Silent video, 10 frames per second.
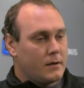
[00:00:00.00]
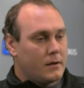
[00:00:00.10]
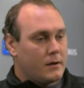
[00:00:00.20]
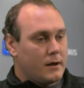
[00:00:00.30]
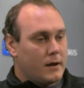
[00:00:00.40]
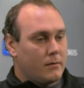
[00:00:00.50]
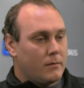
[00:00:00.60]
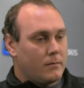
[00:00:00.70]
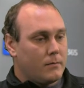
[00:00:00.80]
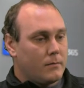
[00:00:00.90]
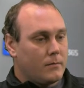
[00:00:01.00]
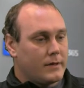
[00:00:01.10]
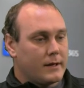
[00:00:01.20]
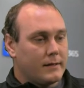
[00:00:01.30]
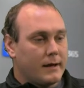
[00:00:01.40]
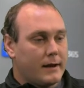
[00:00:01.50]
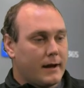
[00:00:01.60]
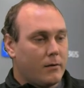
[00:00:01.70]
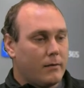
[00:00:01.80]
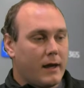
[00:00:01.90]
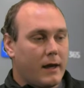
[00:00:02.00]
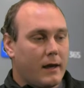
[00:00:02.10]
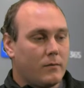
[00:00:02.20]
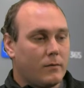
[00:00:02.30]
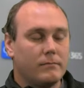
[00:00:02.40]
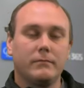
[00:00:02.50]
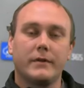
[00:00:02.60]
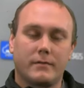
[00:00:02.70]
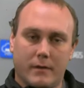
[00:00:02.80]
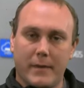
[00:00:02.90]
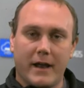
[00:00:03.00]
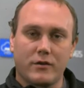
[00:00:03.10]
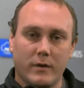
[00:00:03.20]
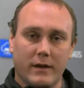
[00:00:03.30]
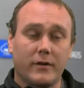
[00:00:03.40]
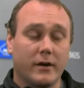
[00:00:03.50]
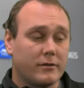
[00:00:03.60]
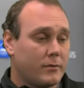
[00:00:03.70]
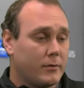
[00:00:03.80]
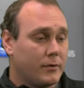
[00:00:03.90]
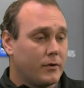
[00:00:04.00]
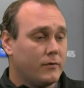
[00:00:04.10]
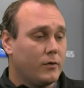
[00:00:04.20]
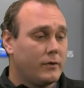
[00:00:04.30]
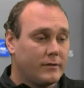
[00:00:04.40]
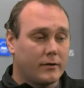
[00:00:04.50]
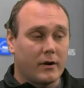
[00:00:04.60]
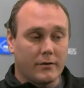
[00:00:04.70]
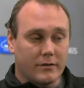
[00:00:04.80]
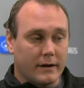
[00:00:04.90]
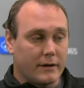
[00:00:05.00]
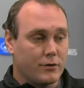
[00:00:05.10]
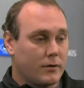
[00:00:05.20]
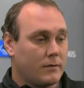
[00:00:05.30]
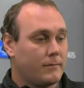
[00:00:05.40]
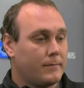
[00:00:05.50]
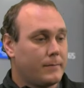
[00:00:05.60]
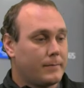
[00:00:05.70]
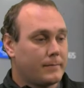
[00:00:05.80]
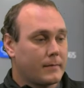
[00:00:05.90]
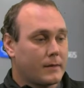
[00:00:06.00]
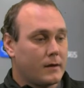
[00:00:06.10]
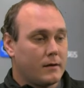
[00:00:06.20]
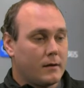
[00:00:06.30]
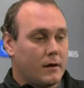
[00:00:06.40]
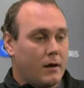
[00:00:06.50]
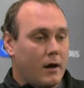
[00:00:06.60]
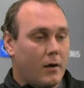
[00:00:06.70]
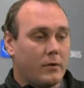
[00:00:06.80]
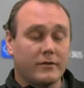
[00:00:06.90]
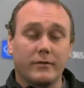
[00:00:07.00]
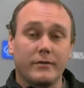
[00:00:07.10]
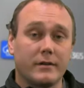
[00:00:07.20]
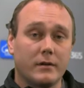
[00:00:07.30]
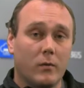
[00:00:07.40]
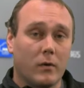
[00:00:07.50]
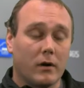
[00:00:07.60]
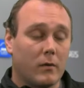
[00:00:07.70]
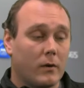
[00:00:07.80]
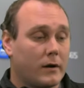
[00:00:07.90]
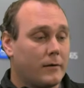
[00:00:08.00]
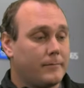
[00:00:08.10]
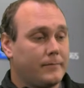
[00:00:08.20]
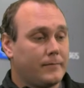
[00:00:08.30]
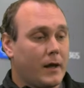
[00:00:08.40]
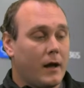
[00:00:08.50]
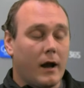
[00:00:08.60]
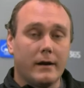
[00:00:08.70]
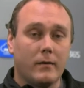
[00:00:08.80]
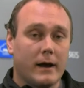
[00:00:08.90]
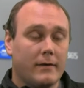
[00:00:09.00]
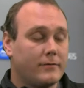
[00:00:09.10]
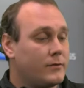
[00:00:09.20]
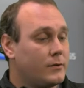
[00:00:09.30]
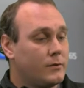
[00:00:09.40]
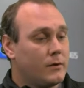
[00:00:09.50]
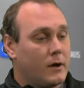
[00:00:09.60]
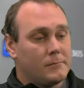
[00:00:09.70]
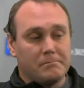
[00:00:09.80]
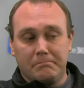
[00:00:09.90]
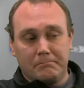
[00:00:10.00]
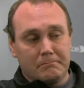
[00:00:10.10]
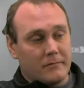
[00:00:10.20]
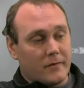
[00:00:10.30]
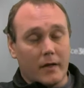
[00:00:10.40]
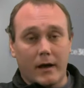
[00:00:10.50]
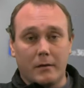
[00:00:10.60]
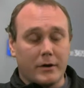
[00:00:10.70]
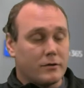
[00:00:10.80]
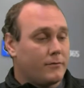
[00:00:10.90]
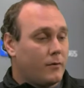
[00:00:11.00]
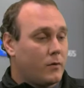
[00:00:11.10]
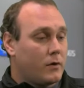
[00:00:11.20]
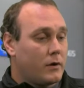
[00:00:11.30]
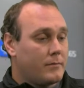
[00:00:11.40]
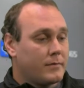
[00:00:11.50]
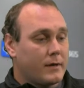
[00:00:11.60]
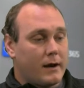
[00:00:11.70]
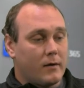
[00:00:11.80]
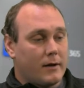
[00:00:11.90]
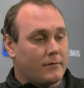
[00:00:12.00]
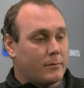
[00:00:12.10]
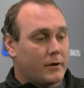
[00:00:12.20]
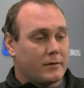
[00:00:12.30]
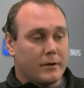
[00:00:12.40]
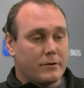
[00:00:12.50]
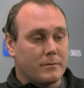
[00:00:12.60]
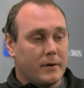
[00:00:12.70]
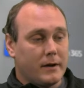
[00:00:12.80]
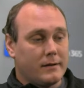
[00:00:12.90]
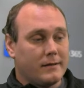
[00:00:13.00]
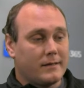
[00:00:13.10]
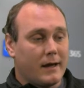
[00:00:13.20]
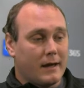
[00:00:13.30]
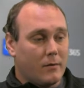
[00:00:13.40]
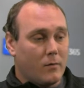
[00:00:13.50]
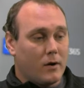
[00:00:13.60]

Now, we sent that out, and let's imagine we have customer approval. We took our signature. I want to turn this into a work order. I don't have to fill out a bunch of forms. I don't have to press a bunch of buttons. I hit one